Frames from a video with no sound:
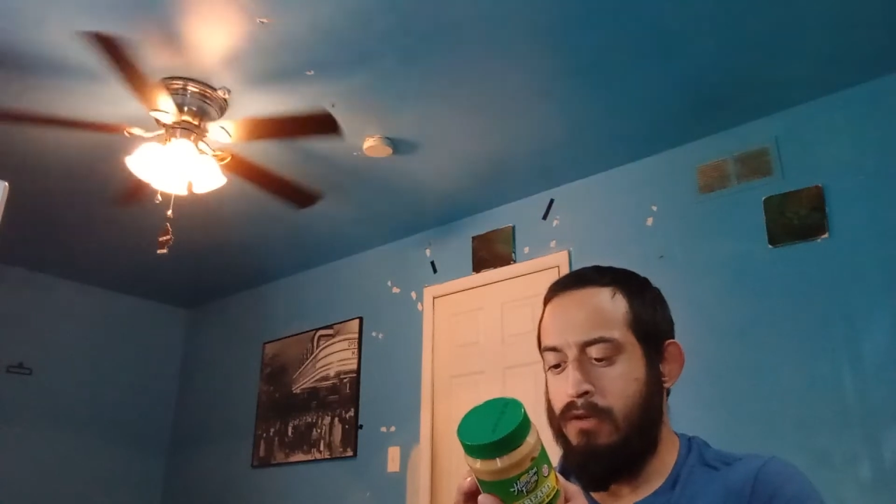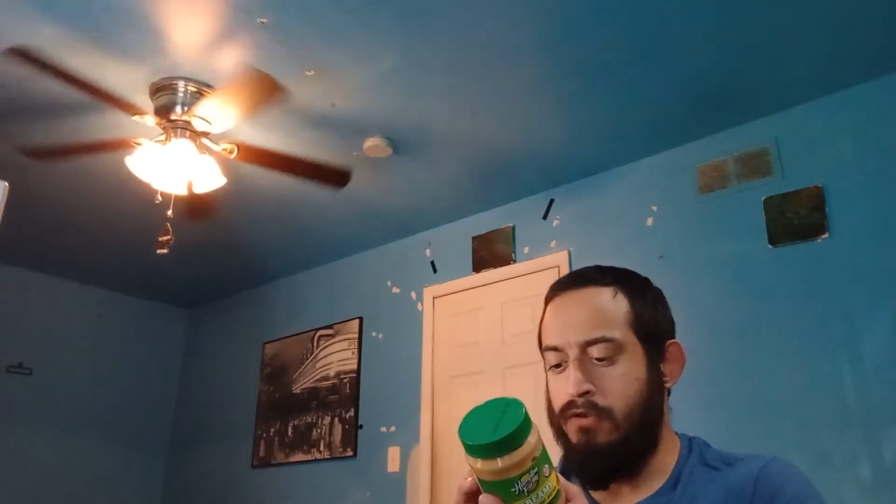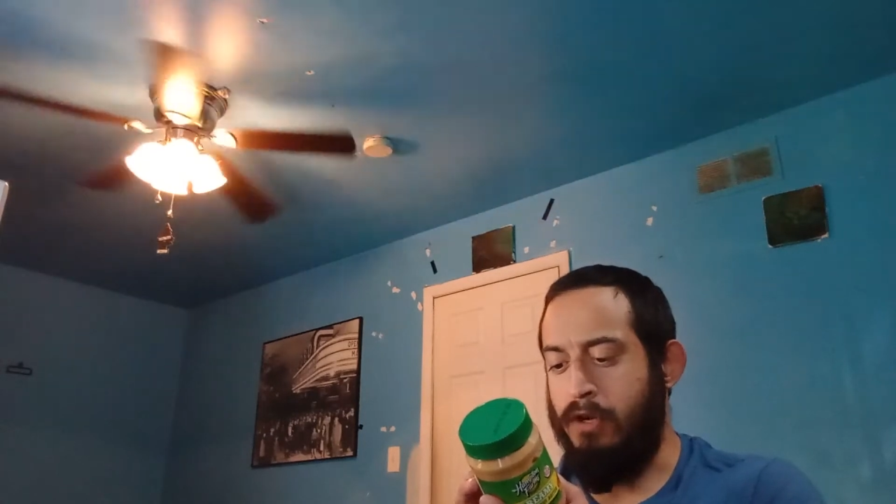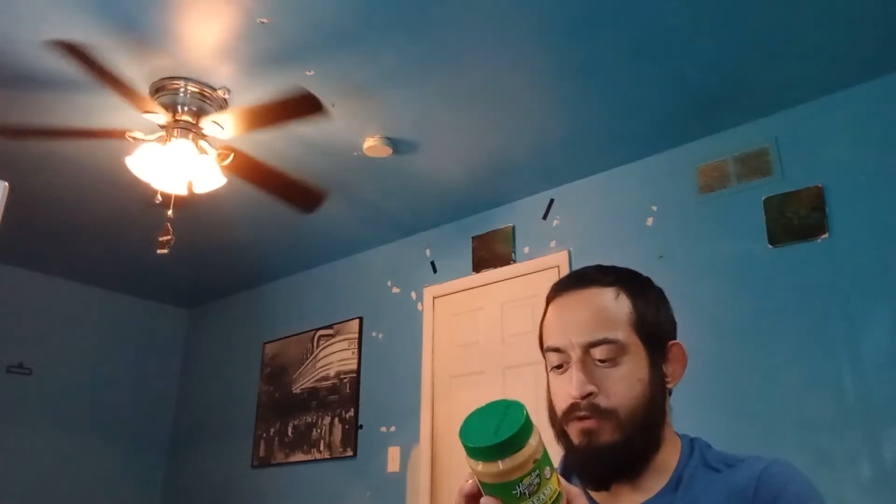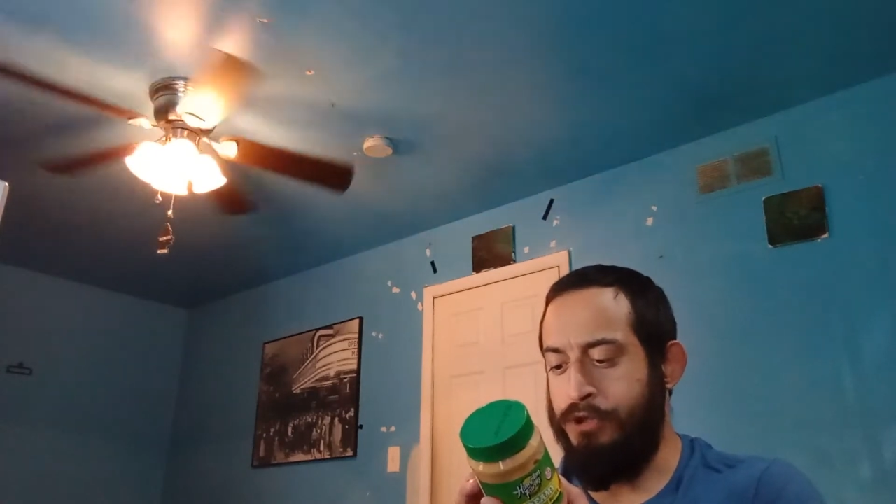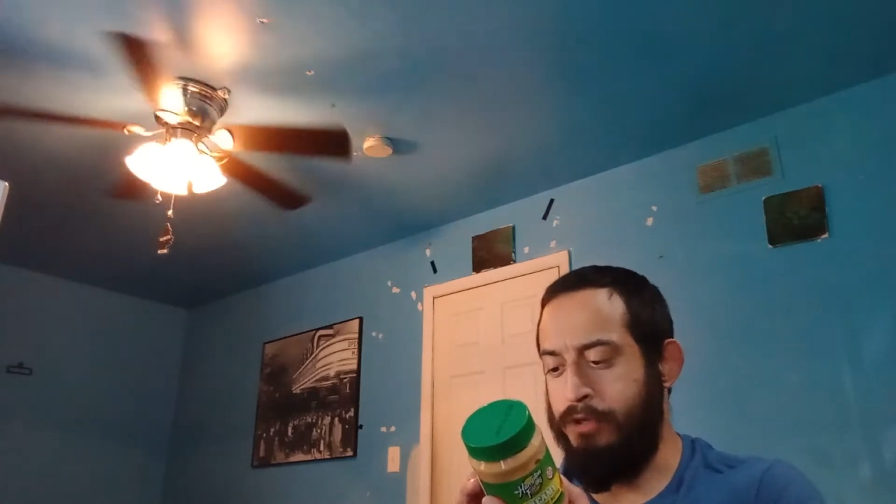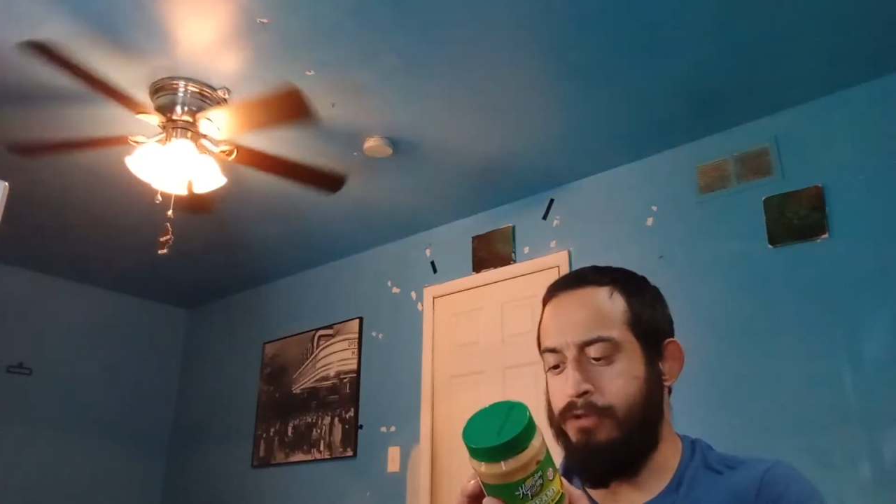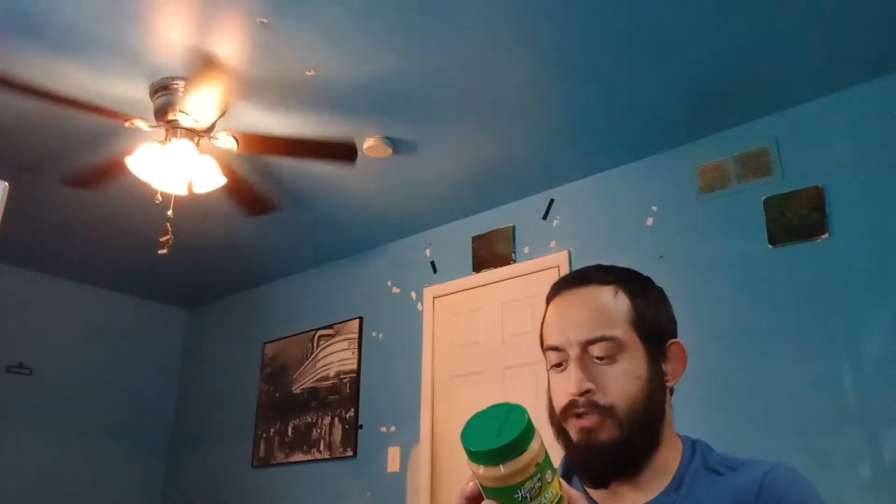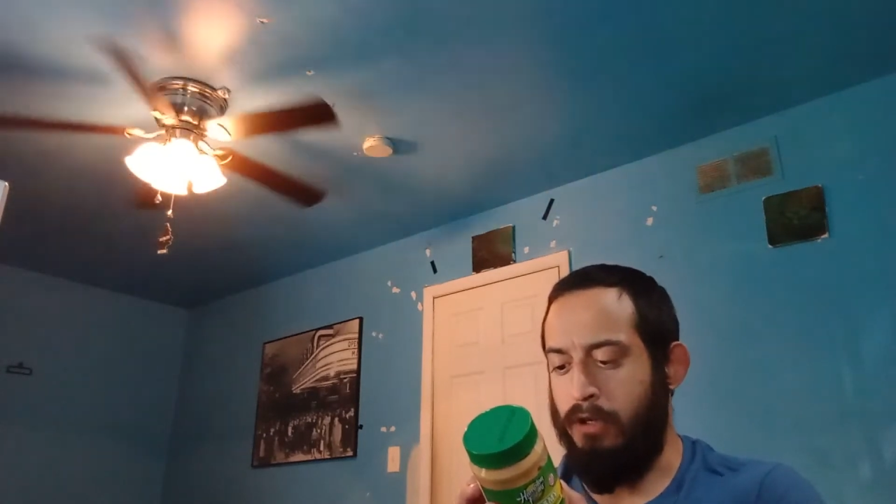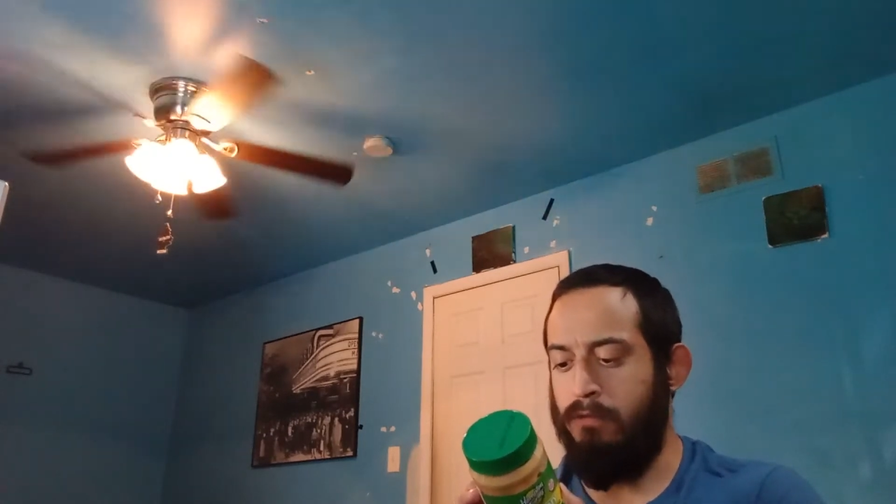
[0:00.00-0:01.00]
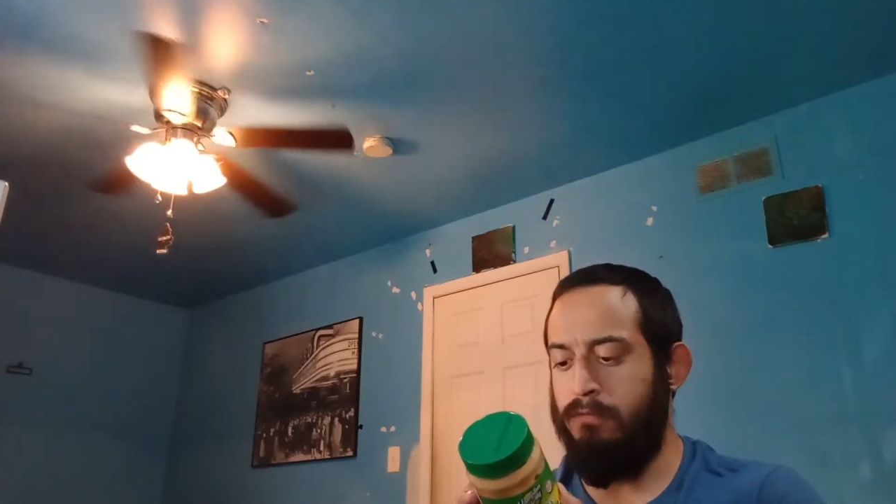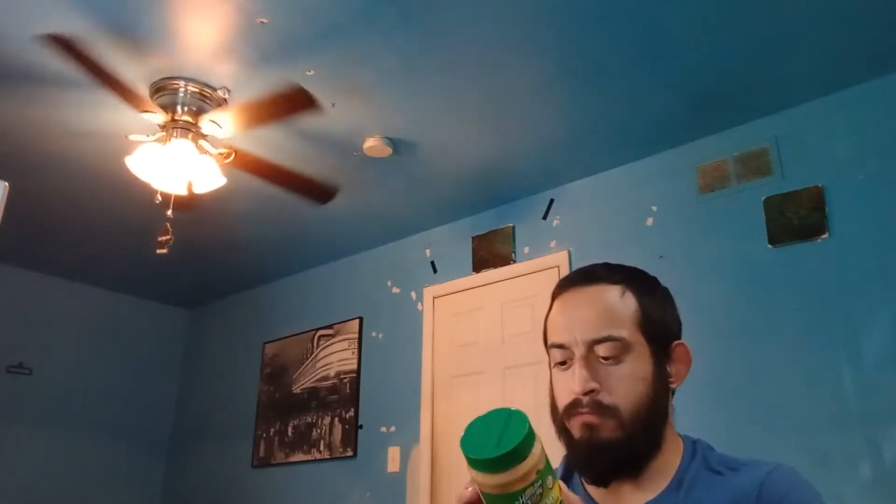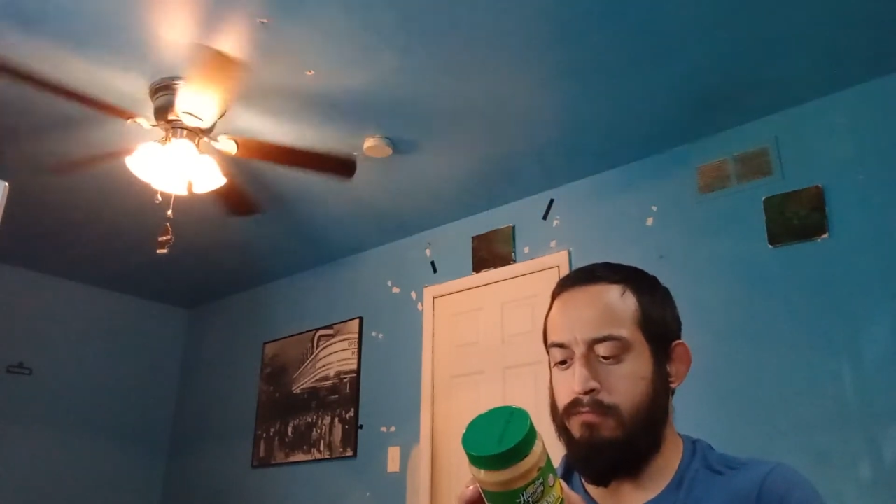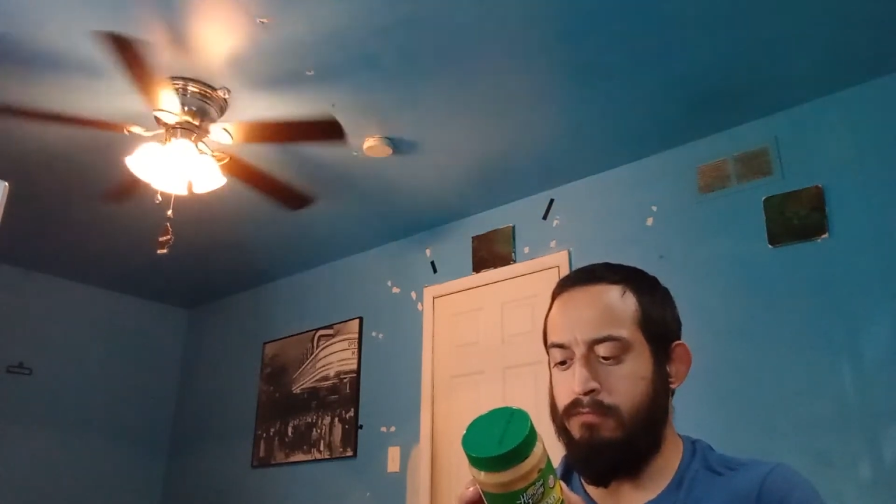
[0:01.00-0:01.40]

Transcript: So sugar, salt,